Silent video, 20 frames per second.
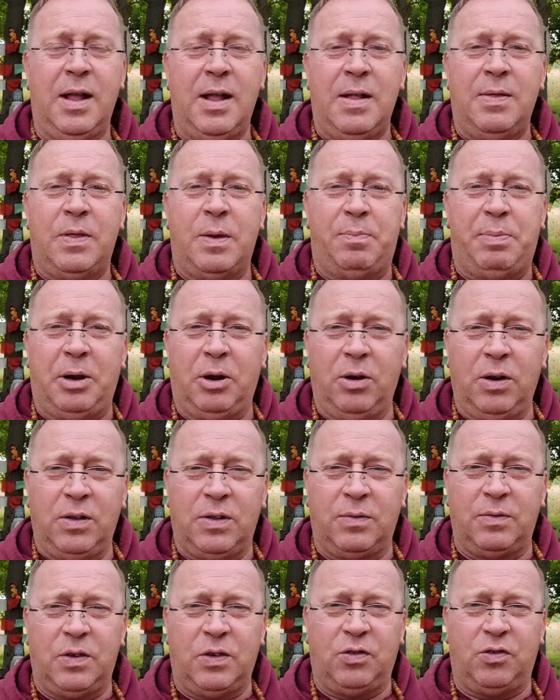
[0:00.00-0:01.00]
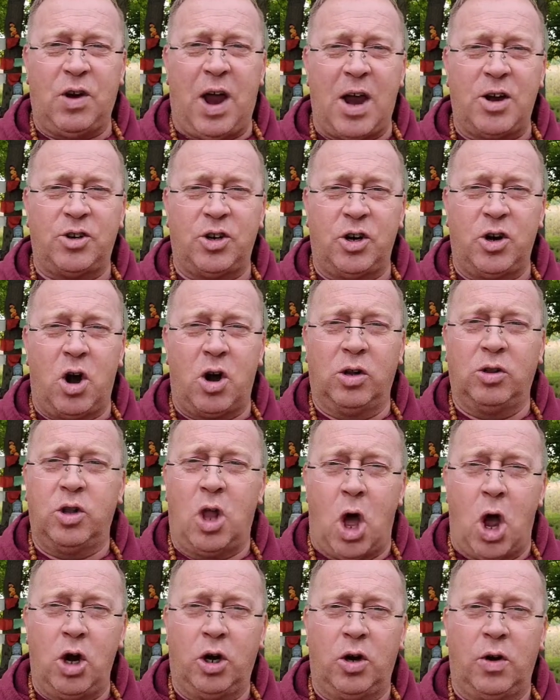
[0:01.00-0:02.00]
The periods of distraction are
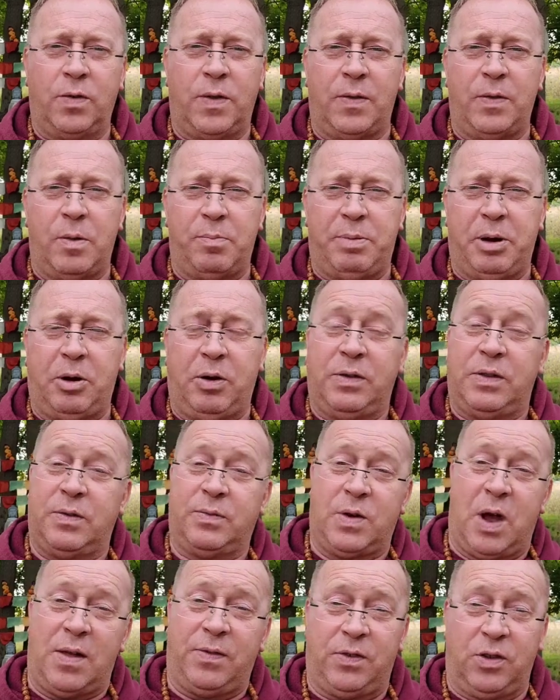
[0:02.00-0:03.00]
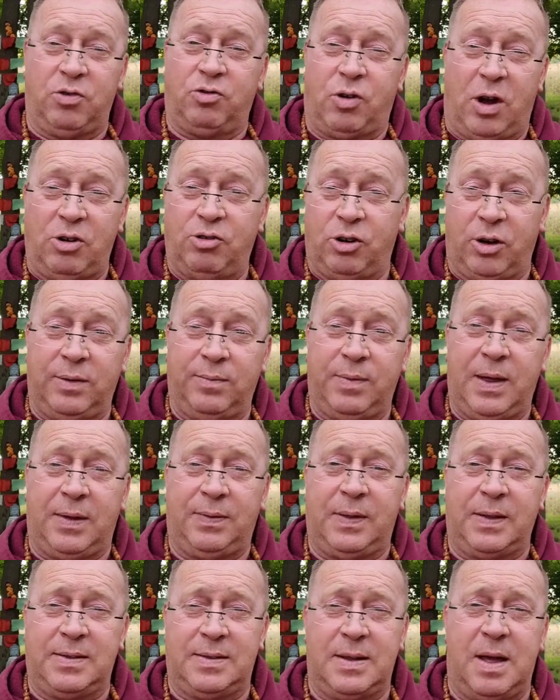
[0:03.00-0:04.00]
longer than the periods of concentration
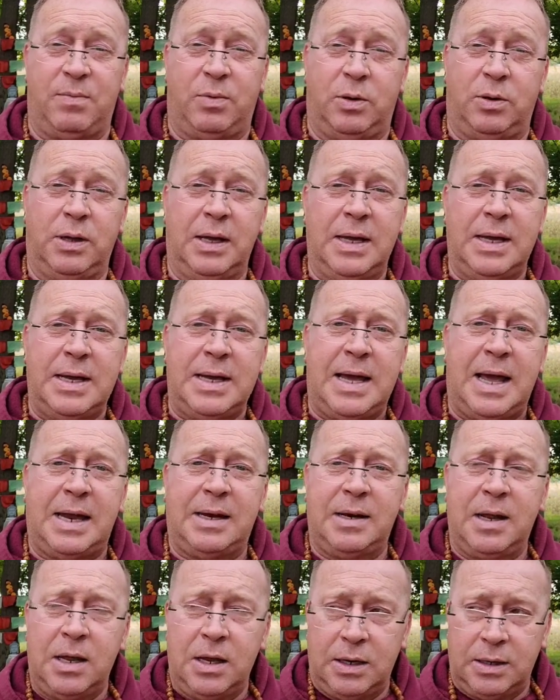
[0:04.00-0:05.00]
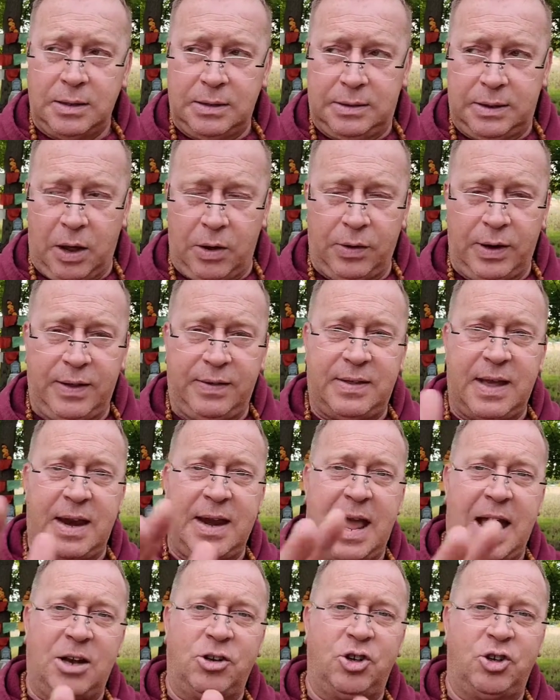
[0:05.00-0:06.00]
at this level, and dullness and
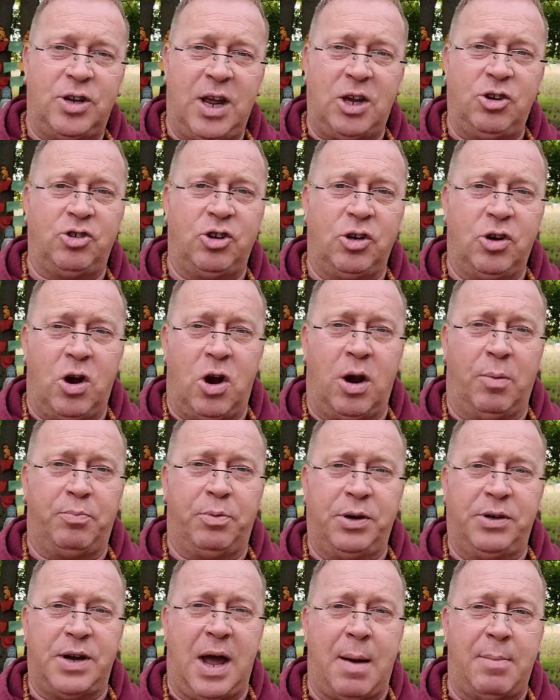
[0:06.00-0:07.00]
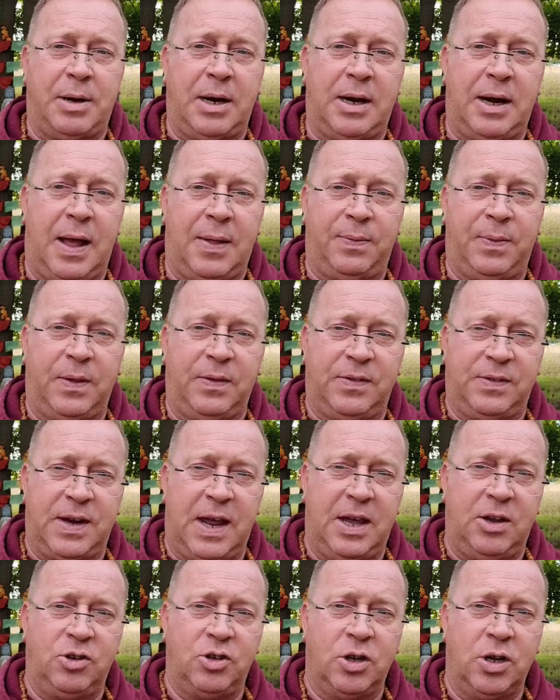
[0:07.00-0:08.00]
agitation are predominant at this
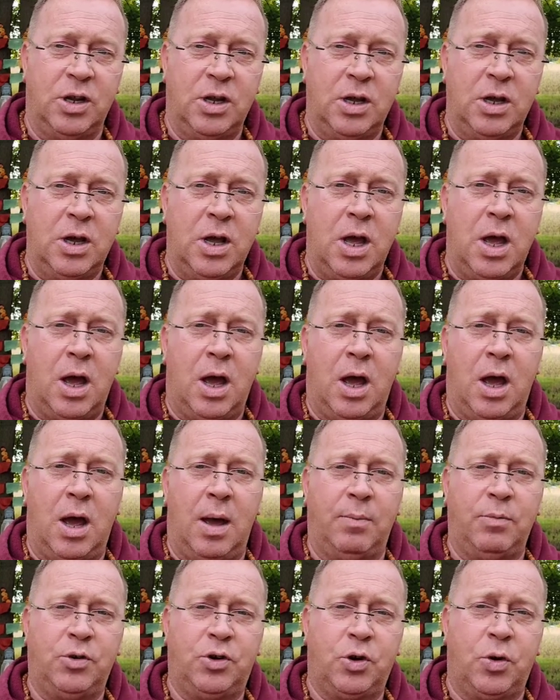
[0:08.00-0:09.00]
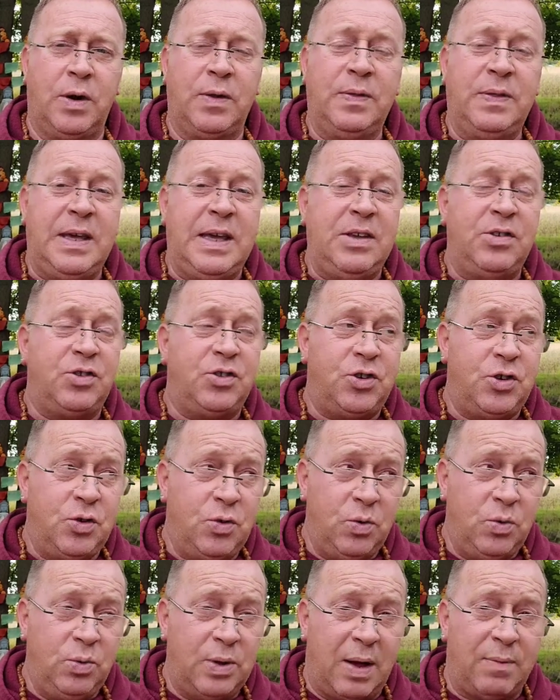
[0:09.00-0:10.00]
stage. During these
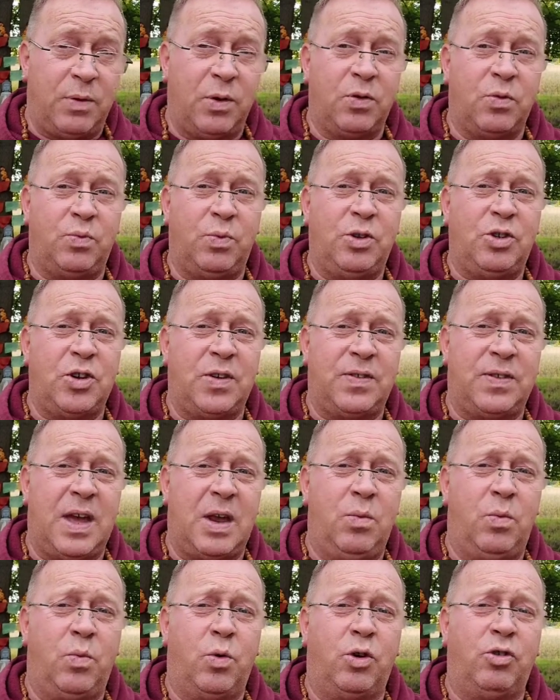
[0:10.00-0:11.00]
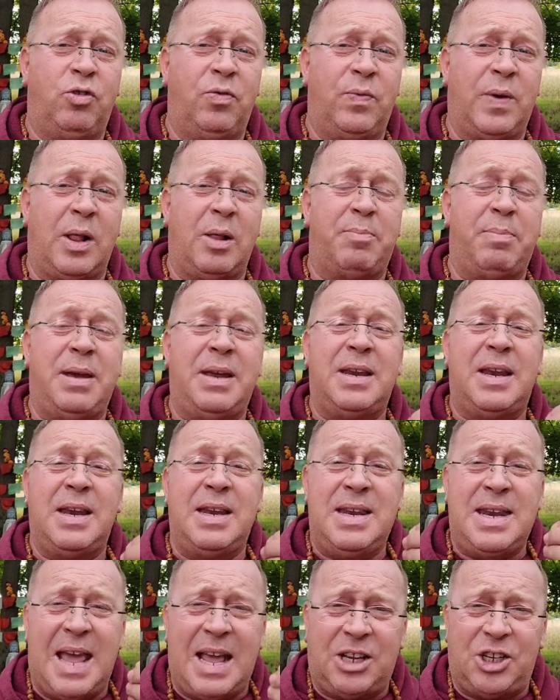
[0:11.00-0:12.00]
2 levels we just said, we're developing
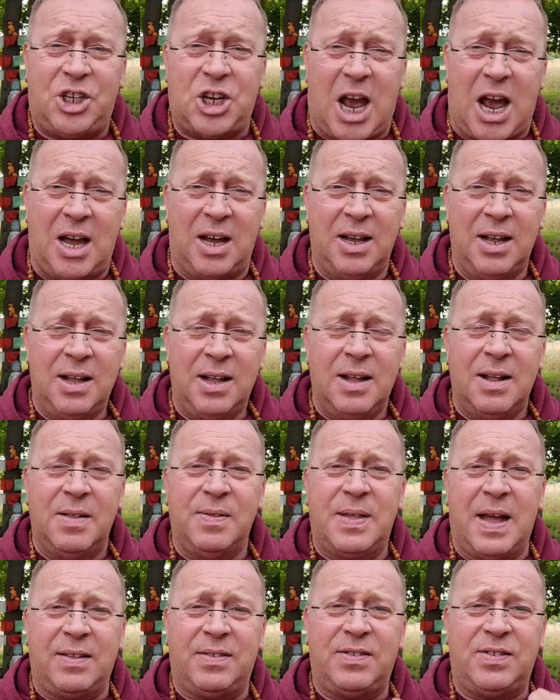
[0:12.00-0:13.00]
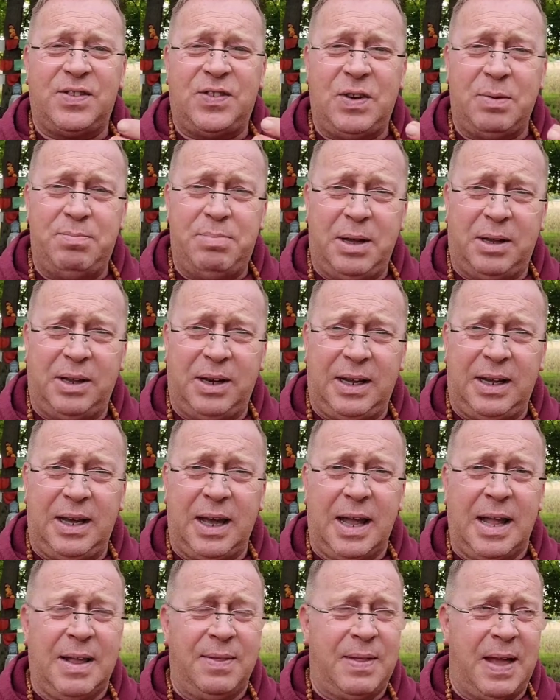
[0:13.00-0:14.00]
necha. That's stability.
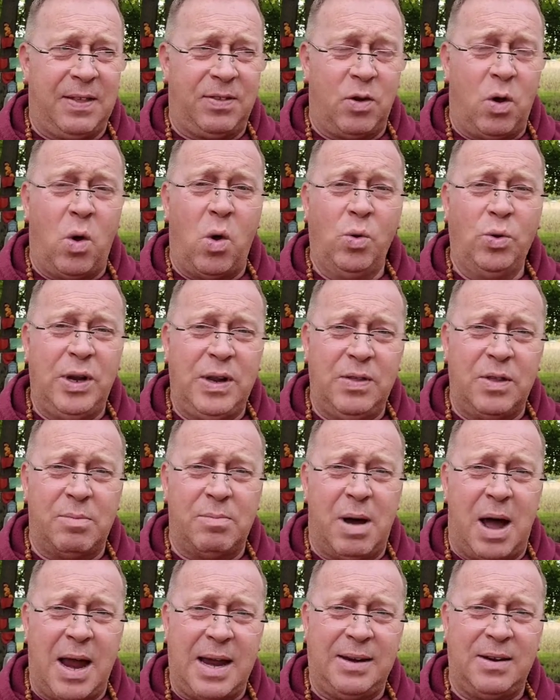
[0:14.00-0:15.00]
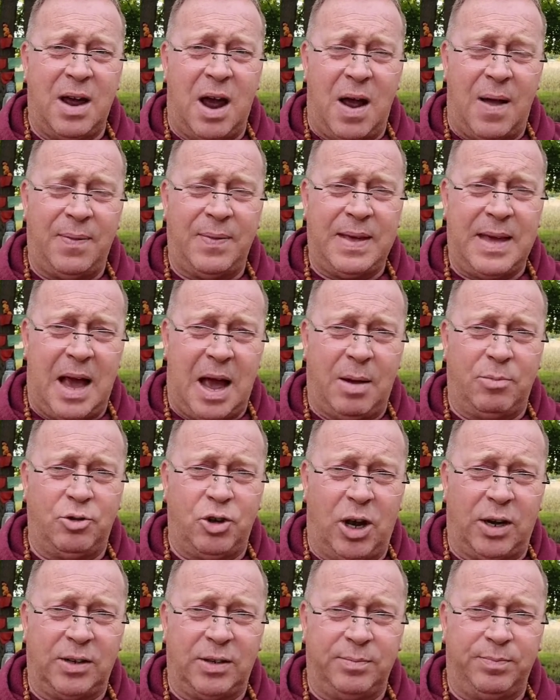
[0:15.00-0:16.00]
That's holding the mind on the
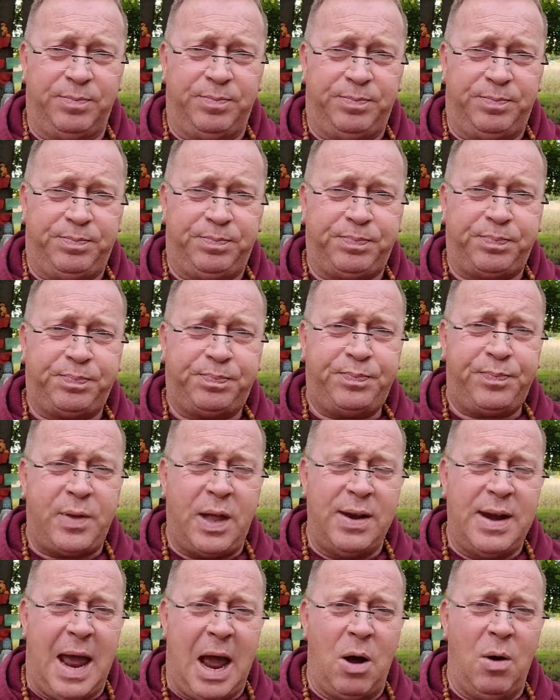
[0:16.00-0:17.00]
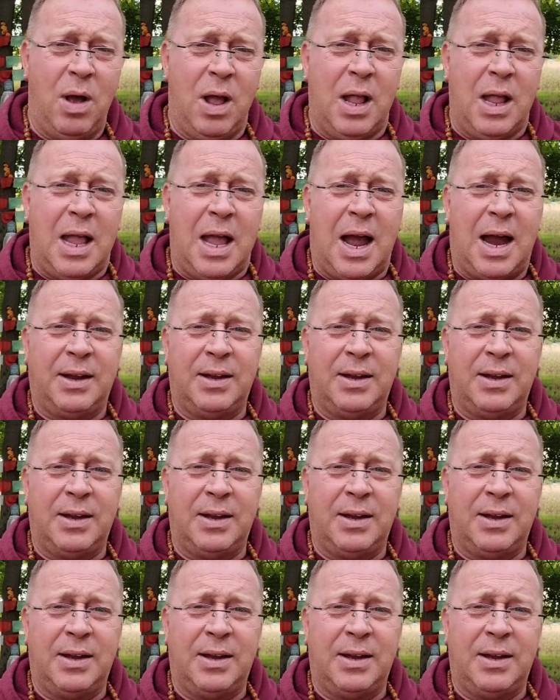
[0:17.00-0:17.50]
object. Now, I'd